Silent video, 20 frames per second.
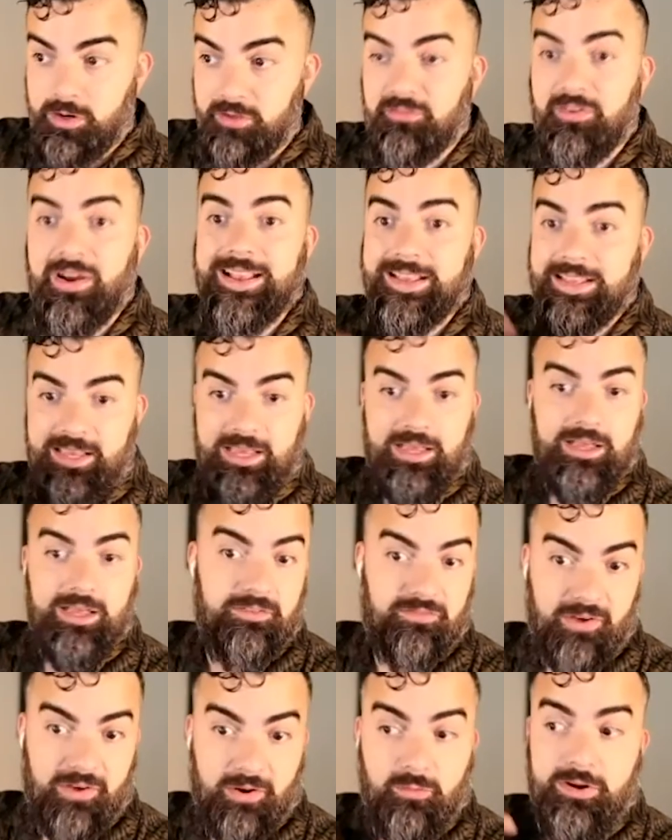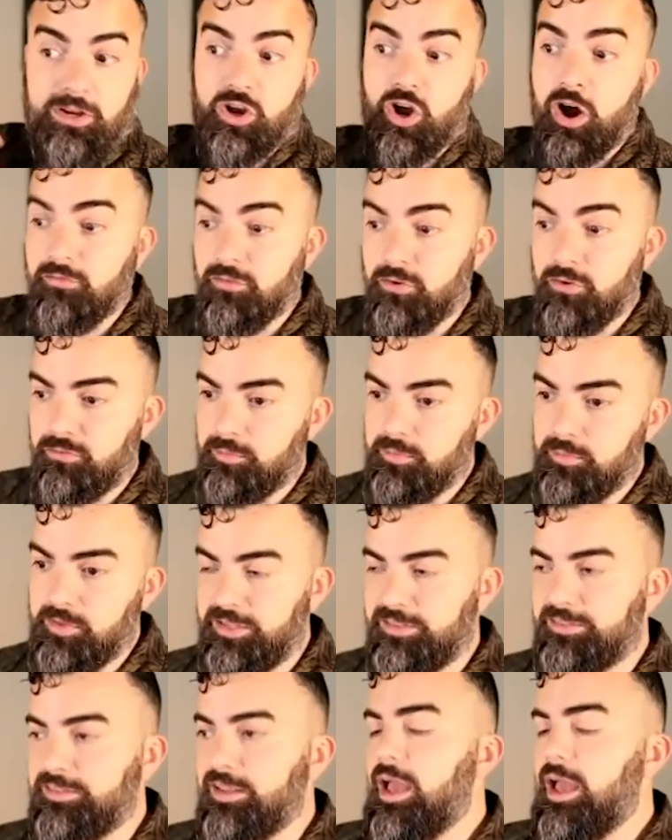If I get, if I recover from
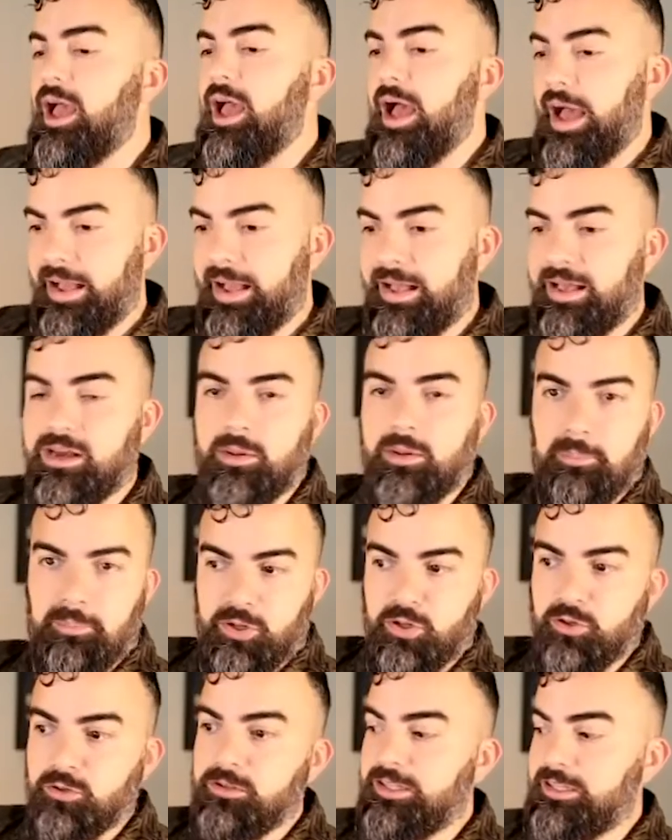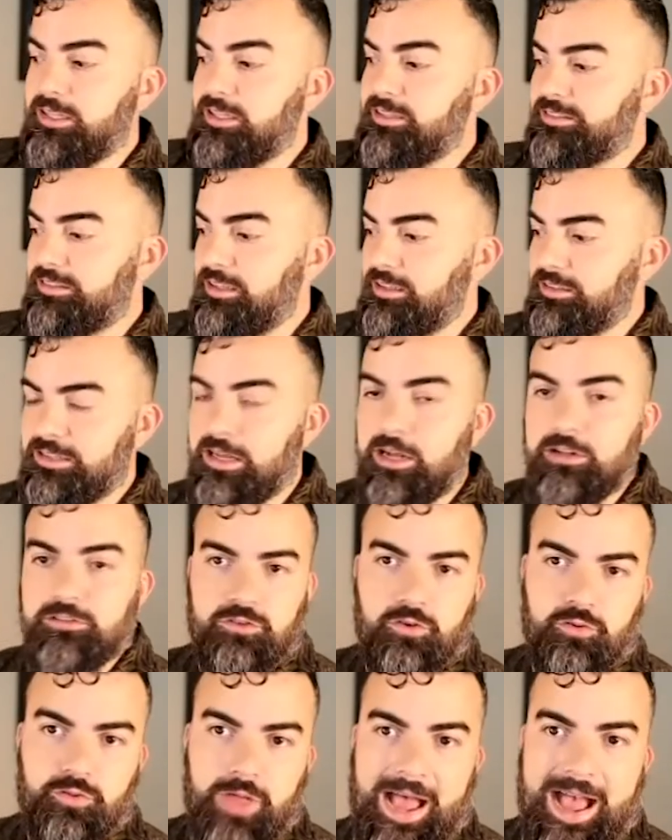this, I got to build these things out.
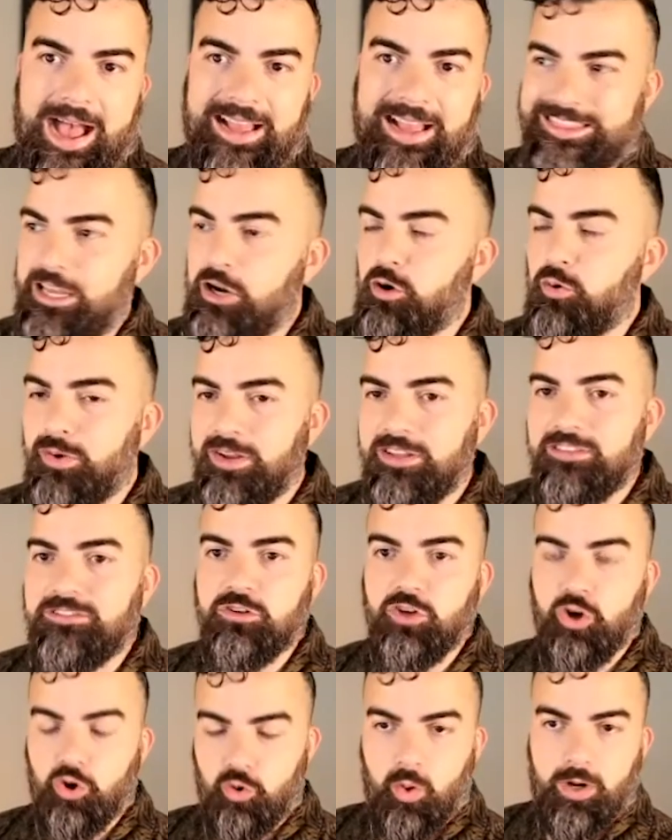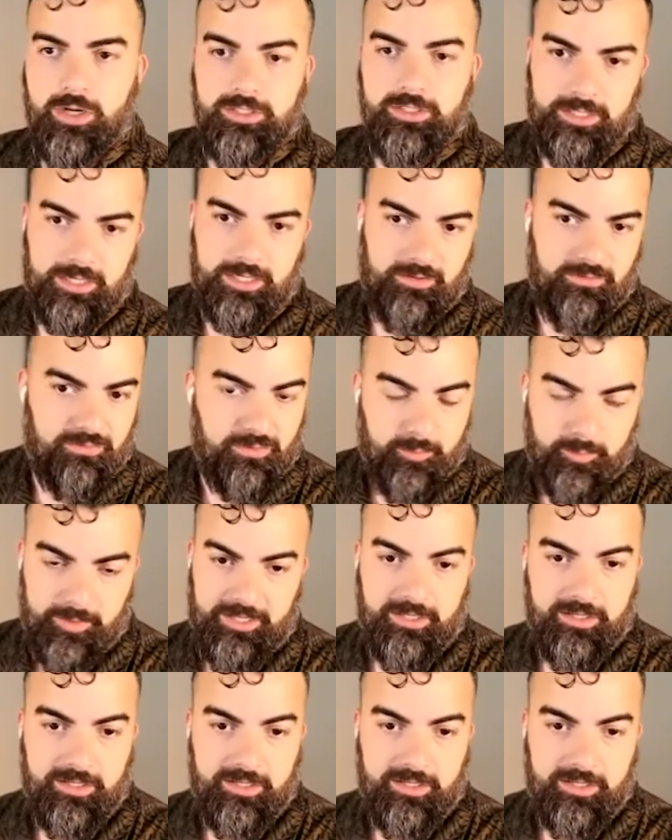So I, there is no one day for me.